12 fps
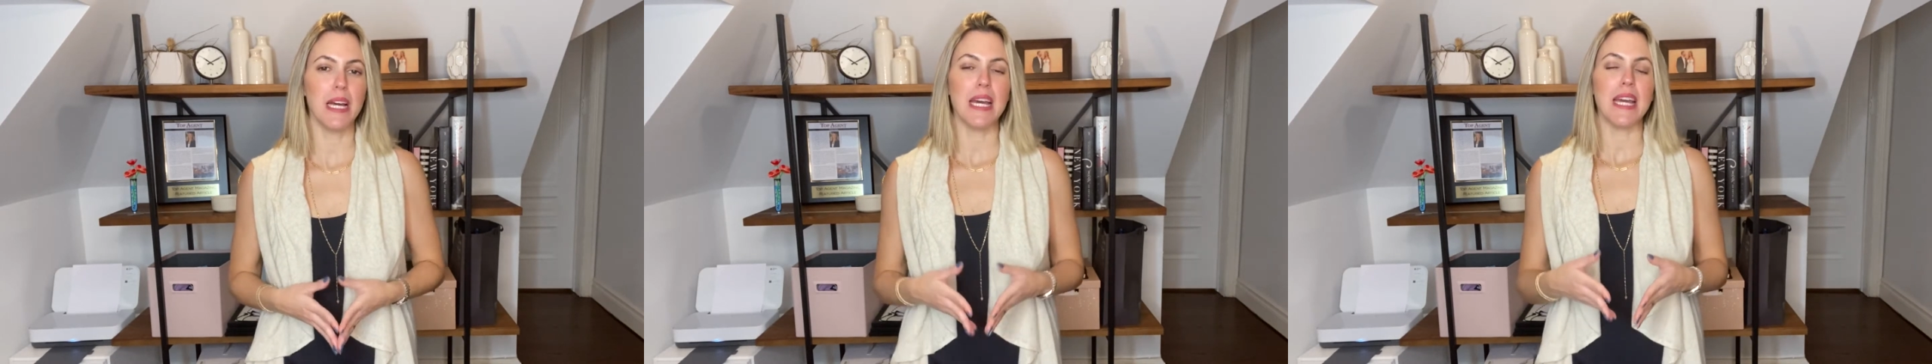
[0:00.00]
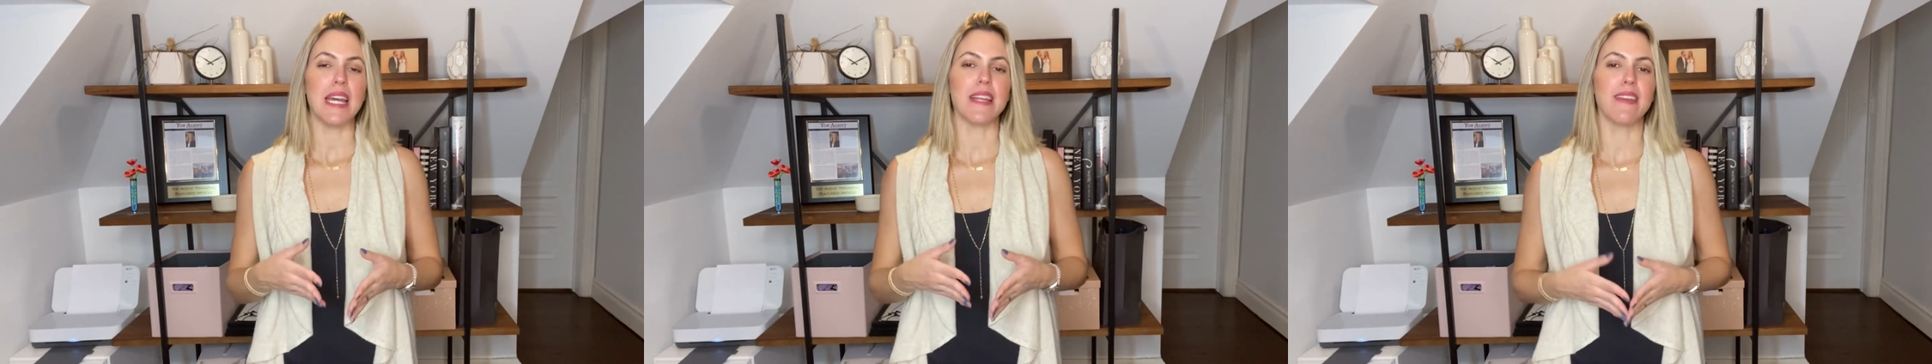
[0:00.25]

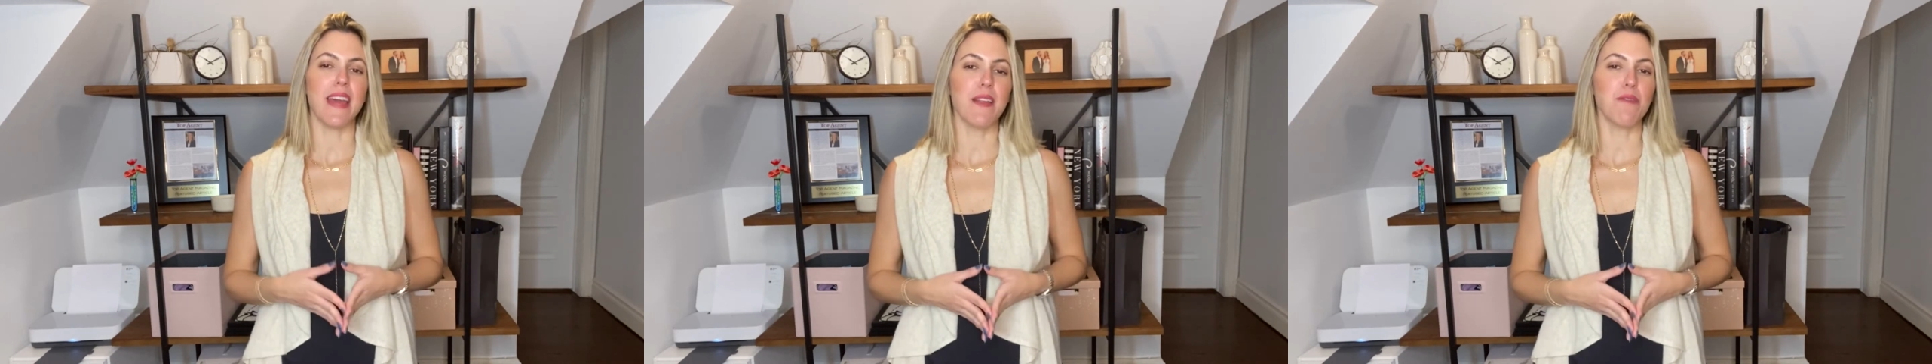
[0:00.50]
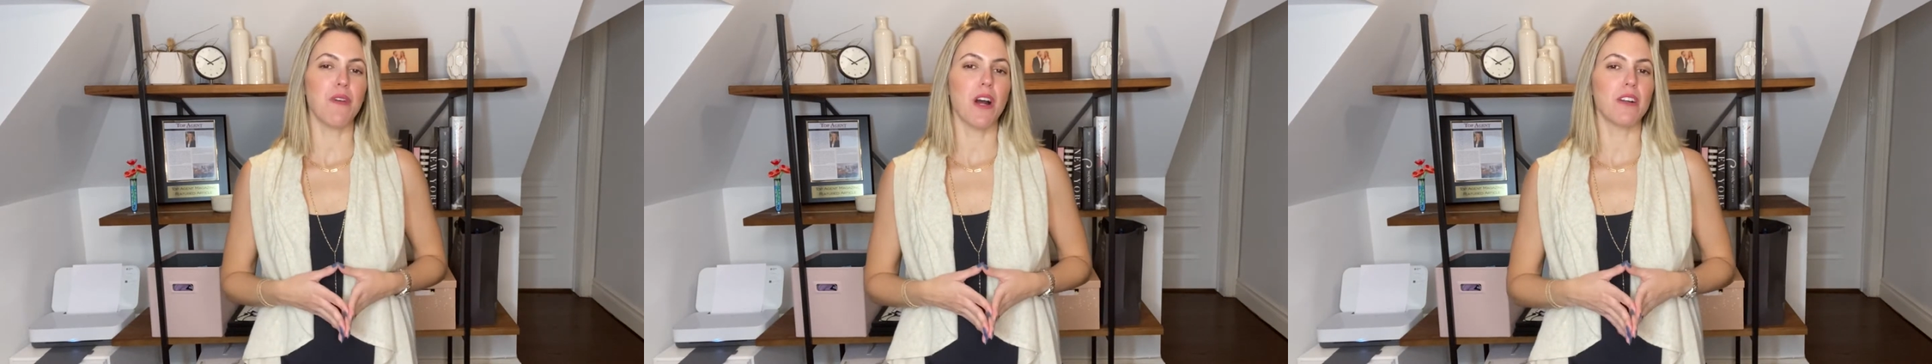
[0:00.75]
it
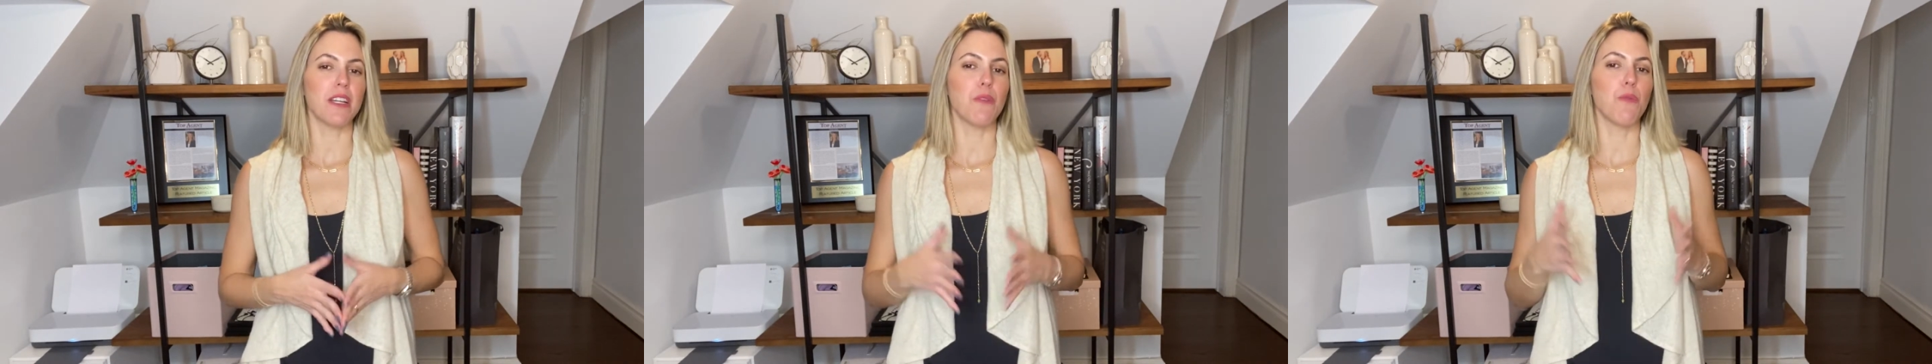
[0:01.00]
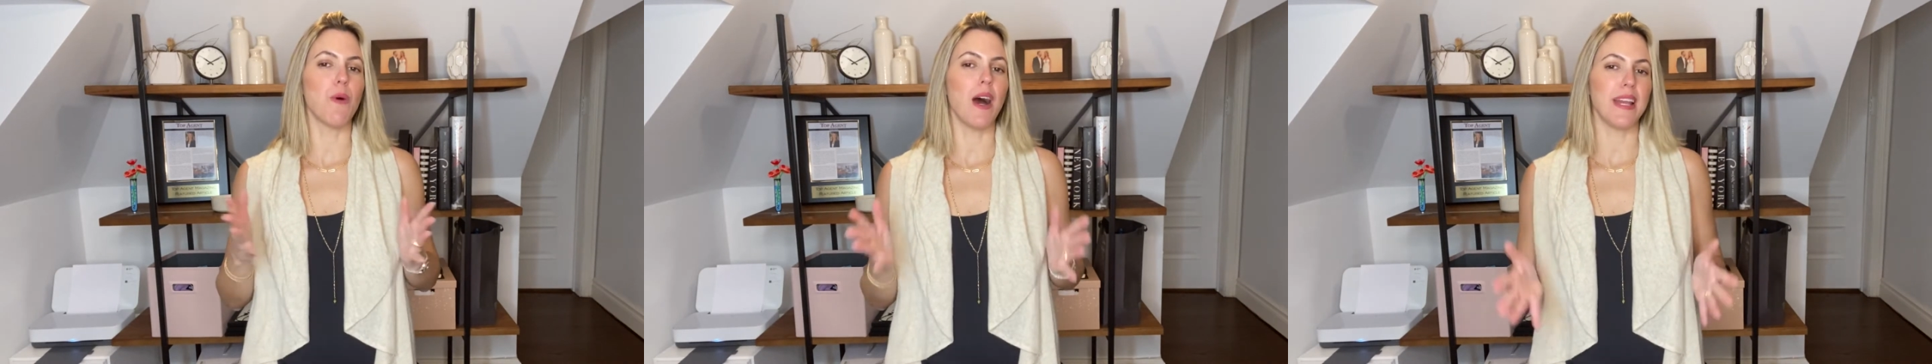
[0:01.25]
can vary
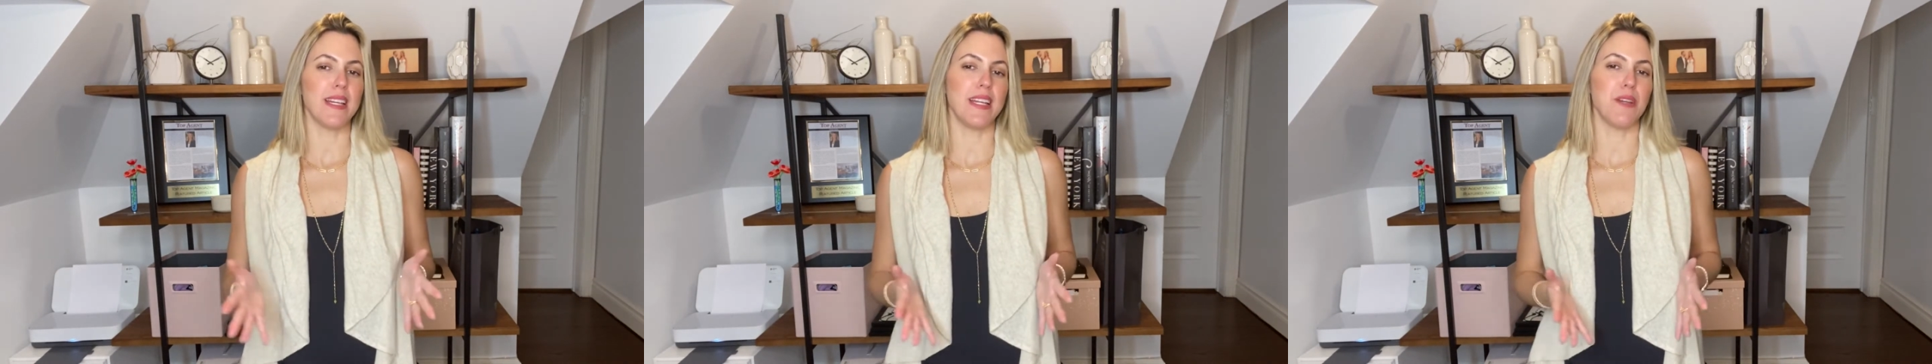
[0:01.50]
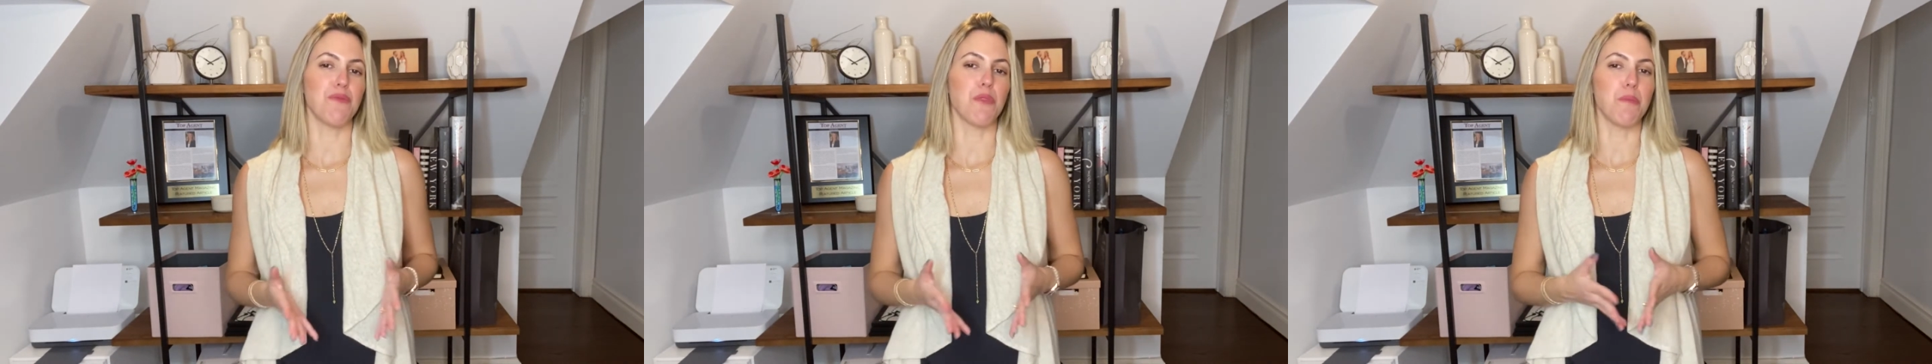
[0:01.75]

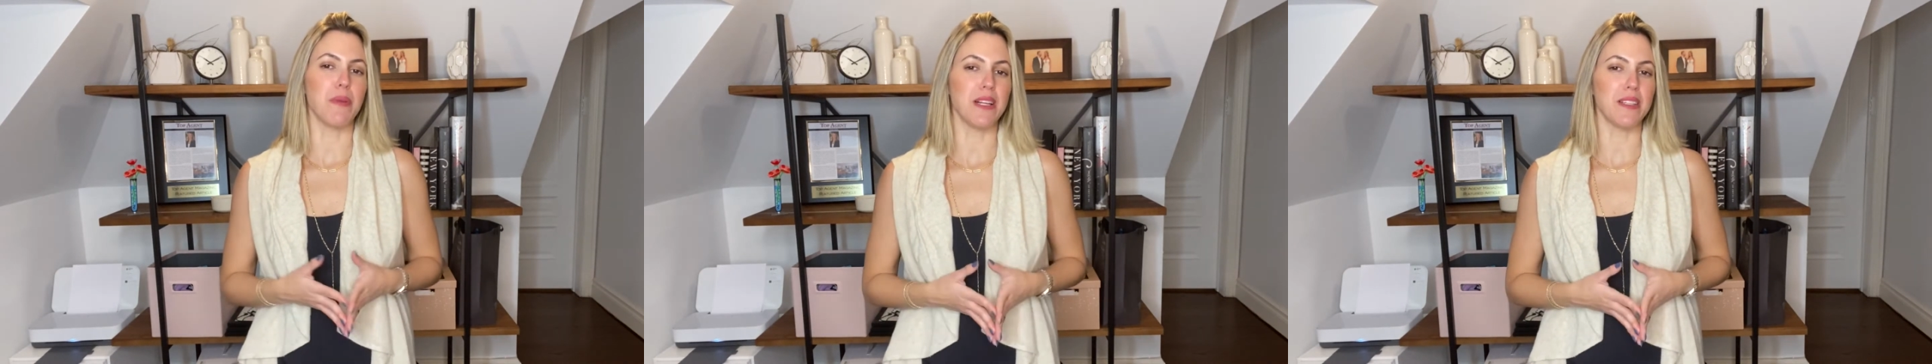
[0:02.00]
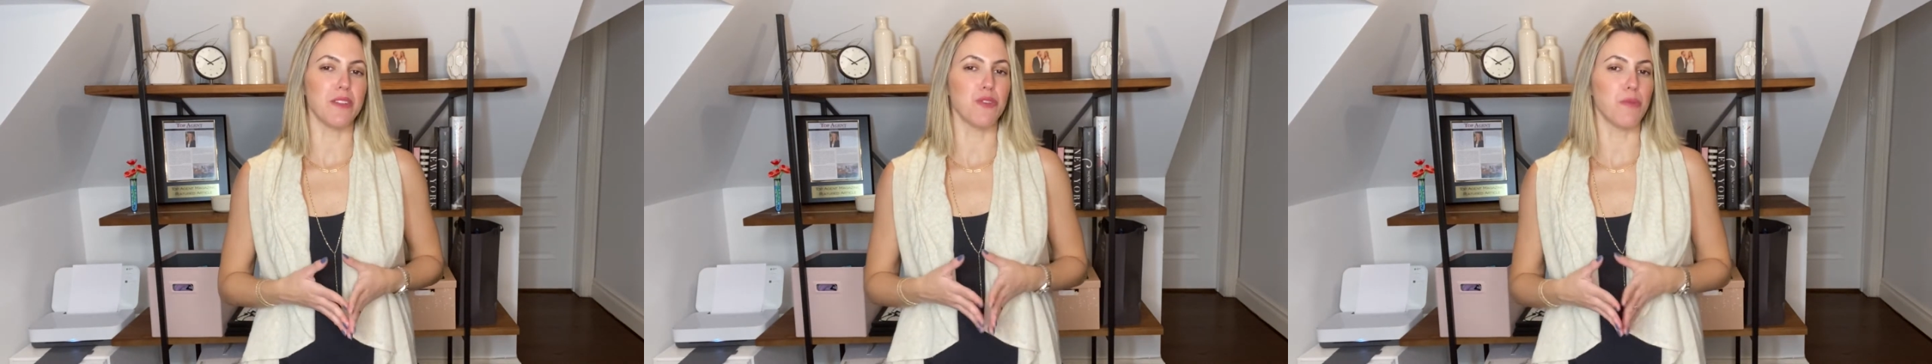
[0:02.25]
wildly from
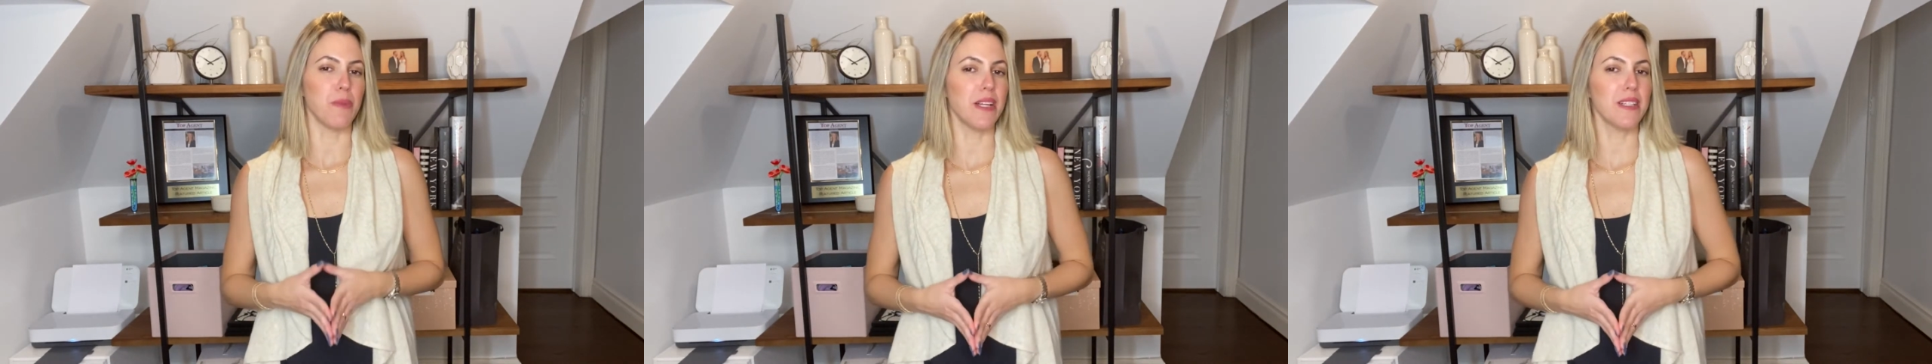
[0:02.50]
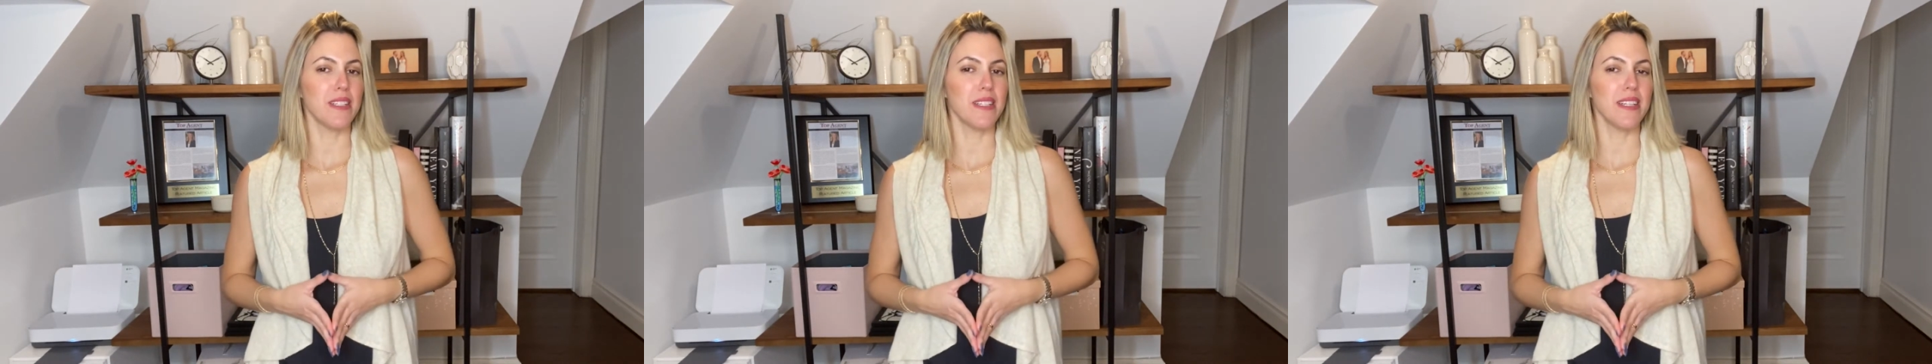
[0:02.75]
building to
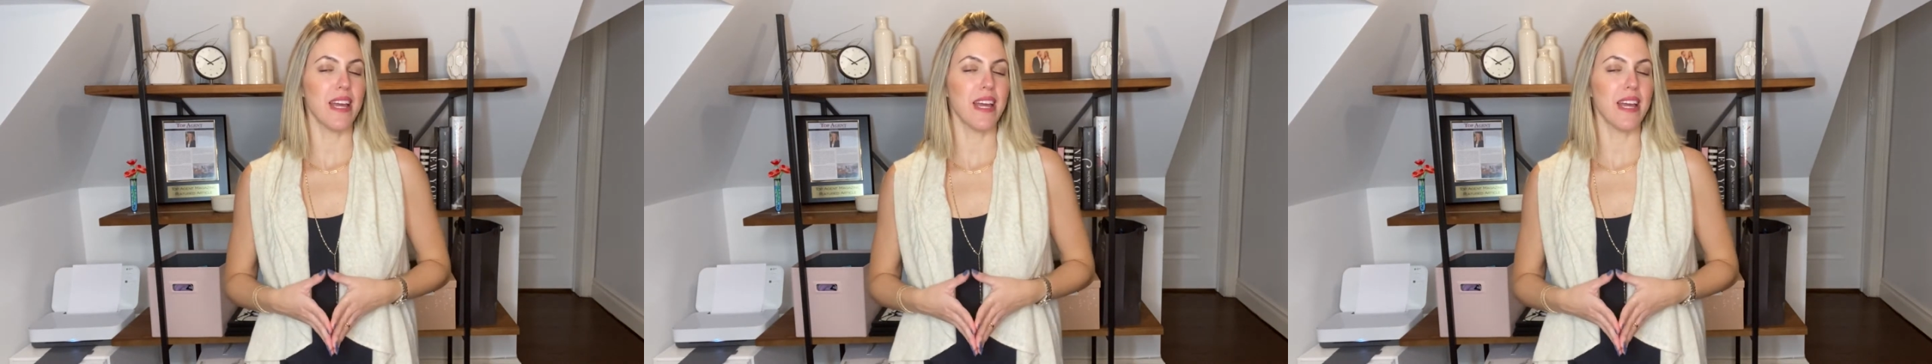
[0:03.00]
building